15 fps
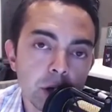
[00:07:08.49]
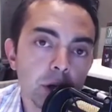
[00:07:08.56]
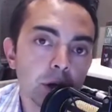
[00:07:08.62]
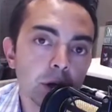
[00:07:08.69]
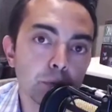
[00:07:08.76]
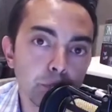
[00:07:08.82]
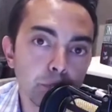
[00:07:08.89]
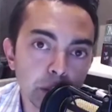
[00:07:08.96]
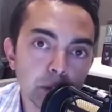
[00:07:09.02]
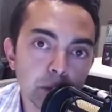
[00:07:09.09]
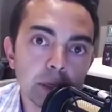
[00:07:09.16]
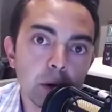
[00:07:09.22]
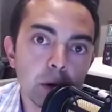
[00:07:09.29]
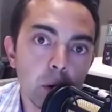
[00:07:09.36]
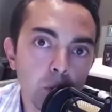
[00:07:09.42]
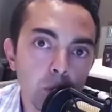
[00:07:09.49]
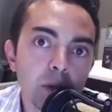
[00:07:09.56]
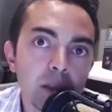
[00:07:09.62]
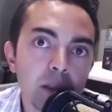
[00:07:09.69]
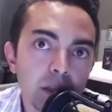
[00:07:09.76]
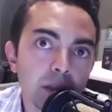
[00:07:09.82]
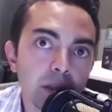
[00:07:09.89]
Yeah. You're building only
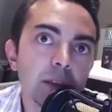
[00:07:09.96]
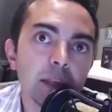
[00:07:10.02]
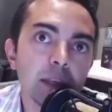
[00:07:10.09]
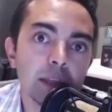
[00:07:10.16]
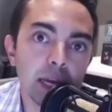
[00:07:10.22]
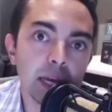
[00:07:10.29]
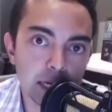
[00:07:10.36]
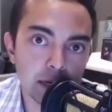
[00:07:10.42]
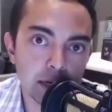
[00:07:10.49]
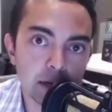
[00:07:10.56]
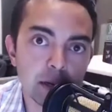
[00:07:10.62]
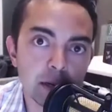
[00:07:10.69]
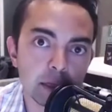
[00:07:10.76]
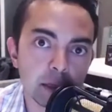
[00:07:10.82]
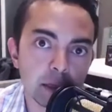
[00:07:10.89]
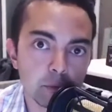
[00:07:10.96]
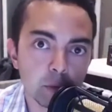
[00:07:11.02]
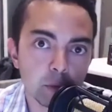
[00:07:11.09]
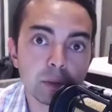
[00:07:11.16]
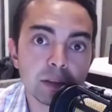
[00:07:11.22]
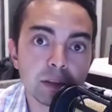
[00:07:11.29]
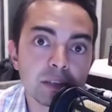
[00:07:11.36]
the thing that they need and nothing
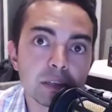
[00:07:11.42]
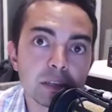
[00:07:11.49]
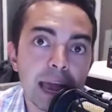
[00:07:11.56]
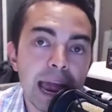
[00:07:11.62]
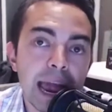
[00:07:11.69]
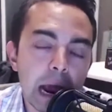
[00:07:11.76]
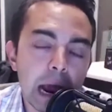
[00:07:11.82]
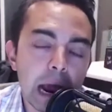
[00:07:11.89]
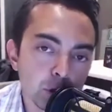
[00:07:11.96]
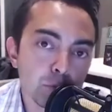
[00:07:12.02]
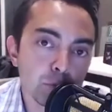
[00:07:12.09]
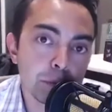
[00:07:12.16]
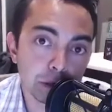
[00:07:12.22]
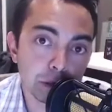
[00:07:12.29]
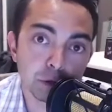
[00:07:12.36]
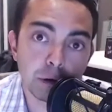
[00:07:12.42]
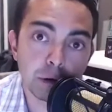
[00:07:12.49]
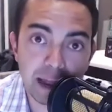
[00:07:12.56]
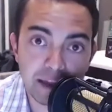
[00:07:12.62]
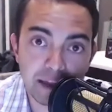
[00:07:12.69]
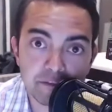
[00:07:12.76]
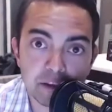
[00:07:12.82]
more. And this is how you build your
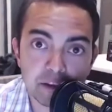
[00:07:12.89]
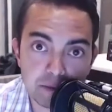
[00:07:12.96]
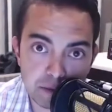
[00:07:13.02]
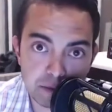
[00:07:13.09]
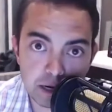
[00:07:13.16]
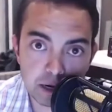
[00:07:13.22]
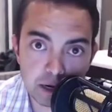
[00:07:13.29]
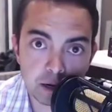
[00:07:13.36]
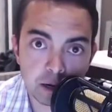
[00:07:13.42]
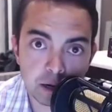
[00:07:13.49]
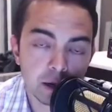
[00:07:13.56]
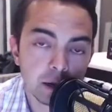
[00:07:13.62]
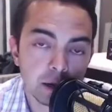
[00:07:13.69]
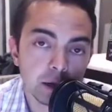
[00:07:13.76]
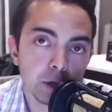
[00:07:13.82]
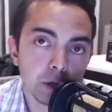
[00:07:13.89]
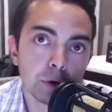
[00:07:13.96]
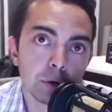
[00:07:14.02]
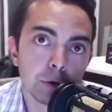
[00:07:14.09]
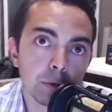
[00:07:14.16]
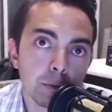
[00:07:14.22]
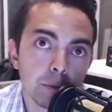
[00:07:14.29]
MVP,
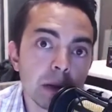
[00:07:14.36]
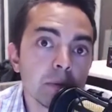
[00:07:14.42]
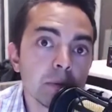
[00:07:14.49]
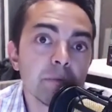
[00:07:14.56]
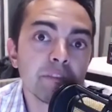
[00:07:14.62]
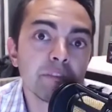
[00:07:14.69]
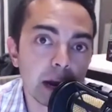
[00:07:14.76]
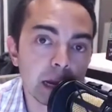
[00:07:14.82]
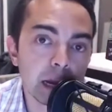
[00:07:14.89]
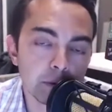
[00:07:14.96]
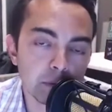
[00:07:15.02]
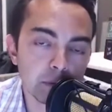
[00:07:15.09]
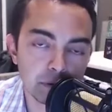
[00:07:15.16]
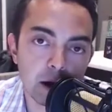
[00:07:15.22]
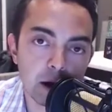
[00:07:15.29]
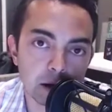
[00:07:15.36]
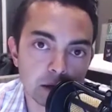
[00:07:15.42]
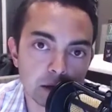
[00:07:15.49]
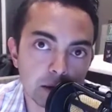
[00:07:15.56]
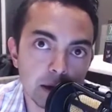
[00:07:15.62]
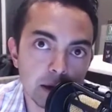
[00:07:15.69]
your minimum viable product.